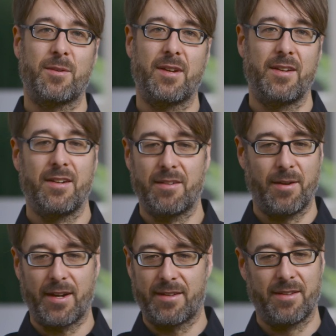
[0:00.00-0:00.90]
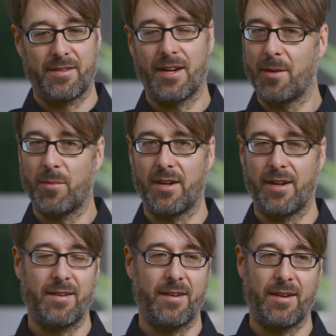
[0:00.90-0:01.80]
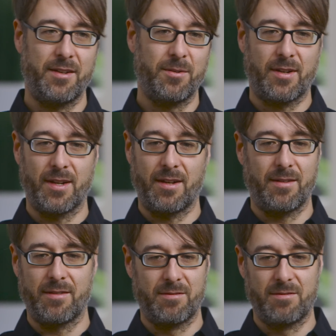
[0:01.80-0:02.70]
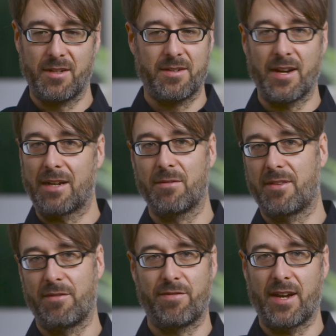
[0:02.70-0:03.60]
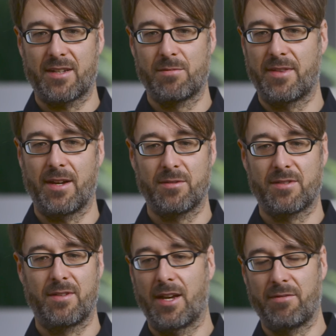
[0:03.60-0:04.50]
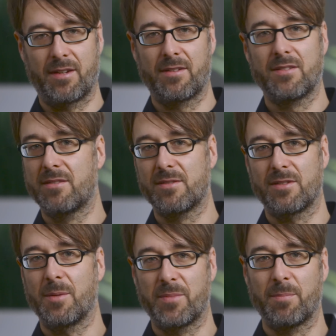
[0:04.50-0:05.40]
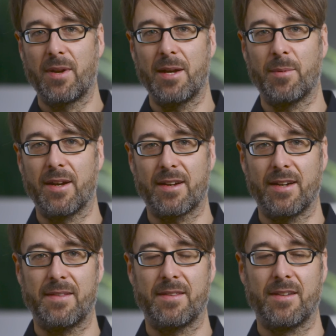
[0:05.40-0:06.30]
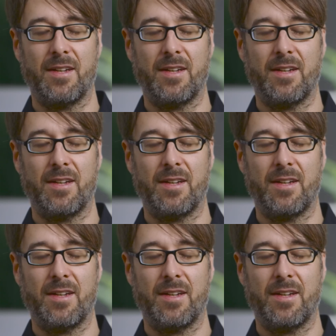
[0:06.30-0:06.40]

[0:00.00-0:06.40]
you can interact in the timeline and you can interact with effects without having to stop the playback. And